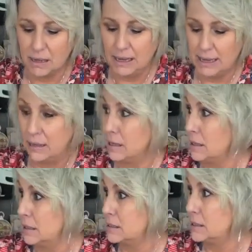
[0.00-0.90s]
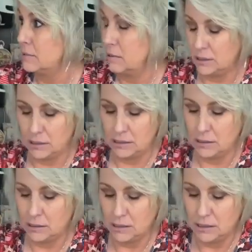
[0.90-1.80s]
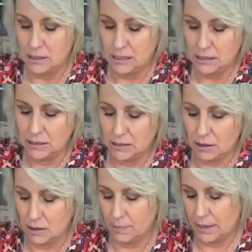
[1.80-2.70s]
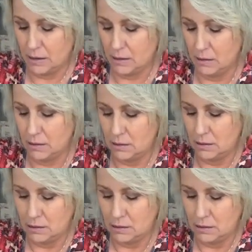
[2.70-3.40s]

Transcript: up my alley. Let's see what this is all about.